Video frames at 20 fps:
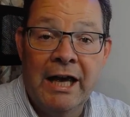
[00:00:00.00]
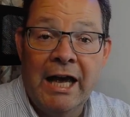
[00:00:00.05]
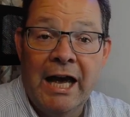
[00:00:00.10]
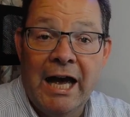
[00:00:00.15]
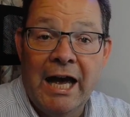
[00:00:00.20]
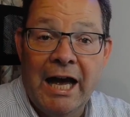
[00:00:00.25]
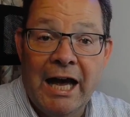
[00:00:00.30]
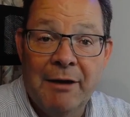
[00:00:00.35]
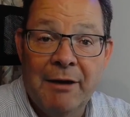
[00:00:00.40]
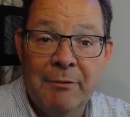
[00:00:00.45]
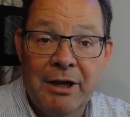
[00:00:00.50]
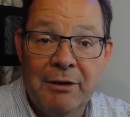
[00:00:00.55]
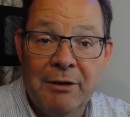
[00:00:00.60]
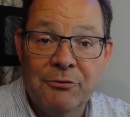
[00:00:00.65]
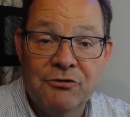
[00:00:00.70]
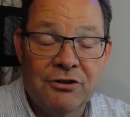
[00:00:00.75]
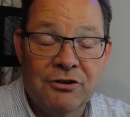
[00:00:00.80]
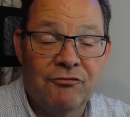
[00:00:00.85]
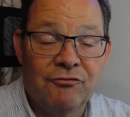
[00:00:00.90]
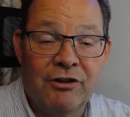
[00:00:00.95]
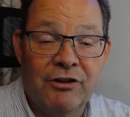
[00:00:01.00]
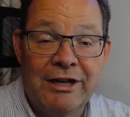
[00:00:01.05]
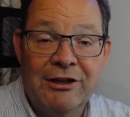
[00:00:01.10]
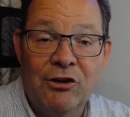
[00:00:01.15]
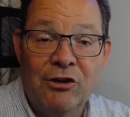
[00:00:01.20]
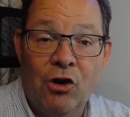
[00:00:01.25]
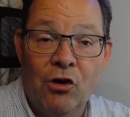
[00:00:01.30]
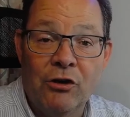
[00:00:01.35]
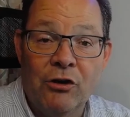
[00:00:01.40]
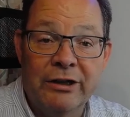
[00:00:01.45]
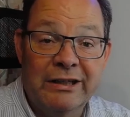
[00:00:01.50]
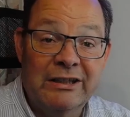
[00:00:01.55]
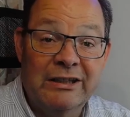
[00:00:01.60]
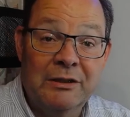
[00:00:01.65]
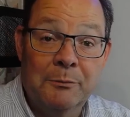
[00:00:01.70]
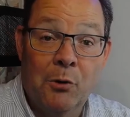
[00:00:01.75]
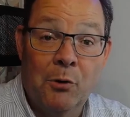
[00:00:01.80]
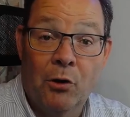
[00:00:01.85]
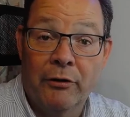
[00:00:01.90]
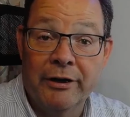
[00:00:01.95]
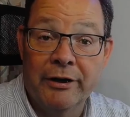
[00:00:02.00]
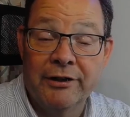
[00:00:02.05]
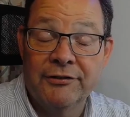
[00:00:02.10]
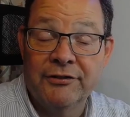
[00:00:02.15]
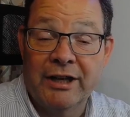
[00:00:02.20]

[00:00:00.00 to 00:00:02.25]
it was just very long and laborious